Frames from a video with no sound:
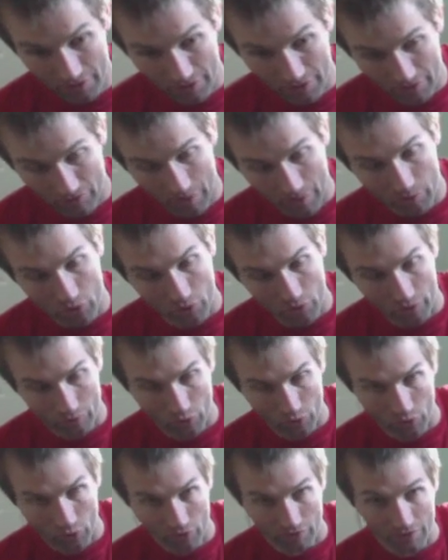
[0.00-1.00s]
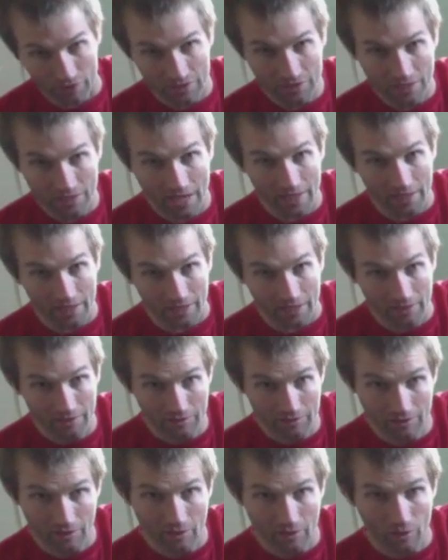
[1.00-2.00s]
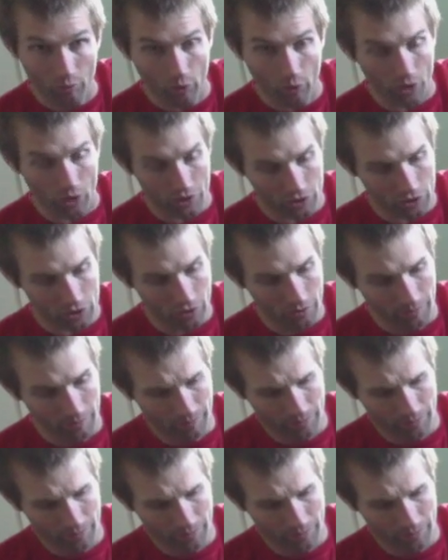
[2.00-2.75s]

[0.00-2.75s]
if I'm doing more of the steady pressure,